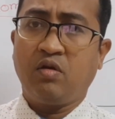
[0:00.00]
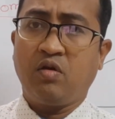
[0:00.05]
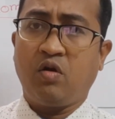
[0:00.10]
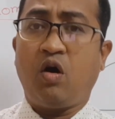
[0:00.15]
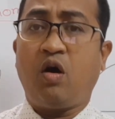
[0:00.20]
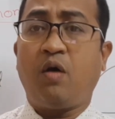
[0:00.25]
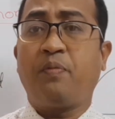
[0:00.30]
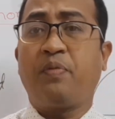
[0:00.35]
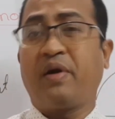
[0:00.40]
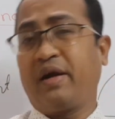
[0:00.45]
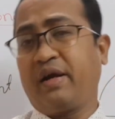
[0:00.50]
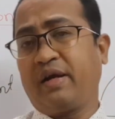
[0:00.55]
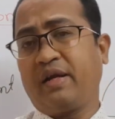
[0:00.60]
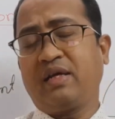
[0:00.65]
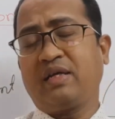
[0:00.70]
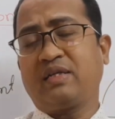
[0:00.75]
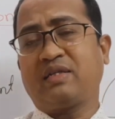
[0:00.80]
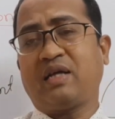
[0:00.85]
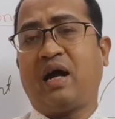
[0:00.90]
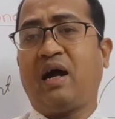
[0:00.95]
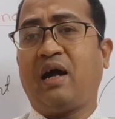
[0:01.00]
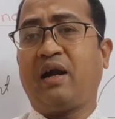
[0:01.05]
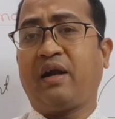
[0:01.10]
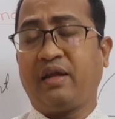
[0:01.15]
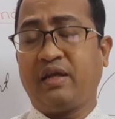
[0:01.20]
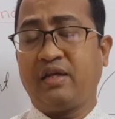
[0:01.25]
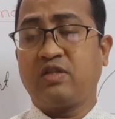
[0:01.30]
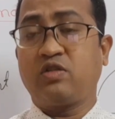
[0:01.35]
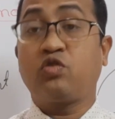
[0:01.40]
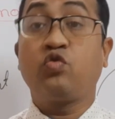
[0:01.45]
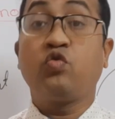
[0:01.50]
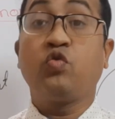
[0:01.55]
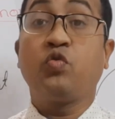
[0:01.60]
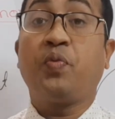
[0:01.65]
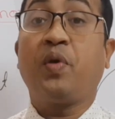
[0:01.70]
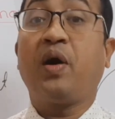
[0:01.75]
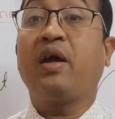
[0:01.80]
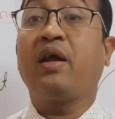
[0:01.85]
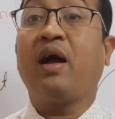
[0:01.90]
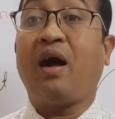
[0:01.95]
of radius r is 2
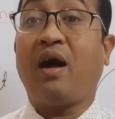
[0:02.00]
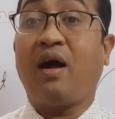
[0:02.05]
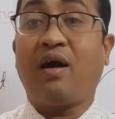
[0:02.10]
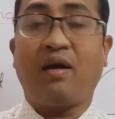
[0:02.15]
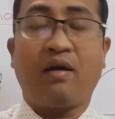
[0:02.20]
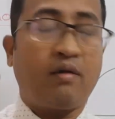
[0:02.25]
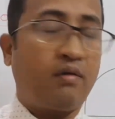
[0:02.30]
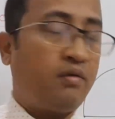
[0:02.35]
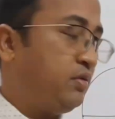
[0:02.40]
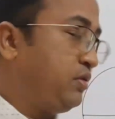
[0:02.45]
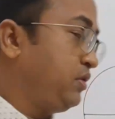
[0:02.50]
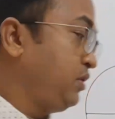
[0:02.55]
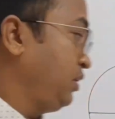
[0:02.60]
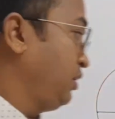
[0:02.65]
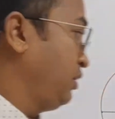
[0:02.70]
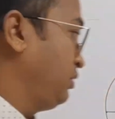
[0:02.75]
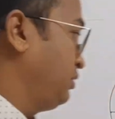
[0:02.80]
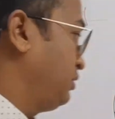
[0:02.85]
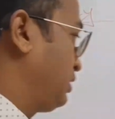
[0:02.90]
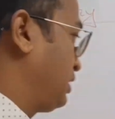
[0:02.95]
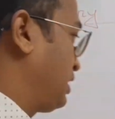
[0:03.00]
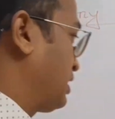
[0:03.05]
pi r. The